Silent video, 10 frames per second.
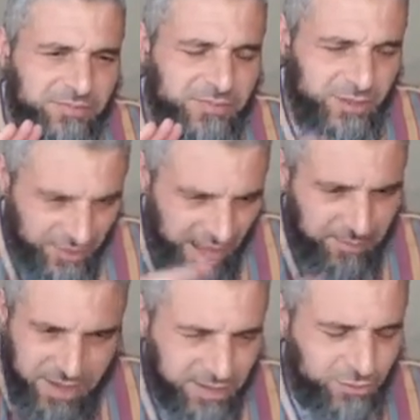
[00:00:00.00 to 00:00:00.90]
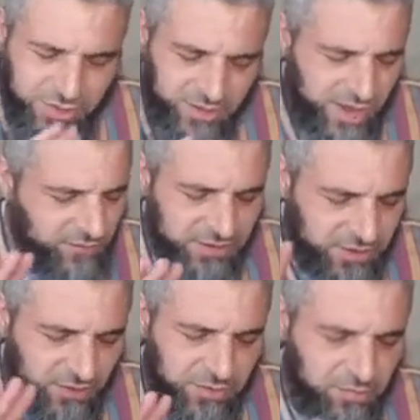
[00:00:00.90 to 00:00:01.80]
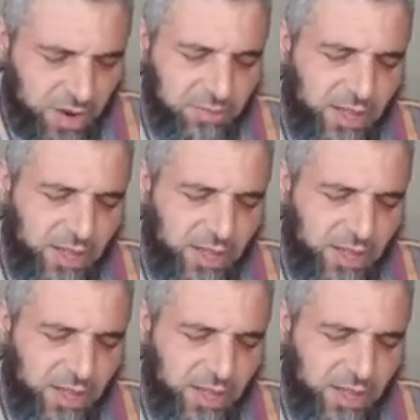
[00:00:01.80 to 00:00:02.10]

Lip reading: You know, that method would never solve the problem.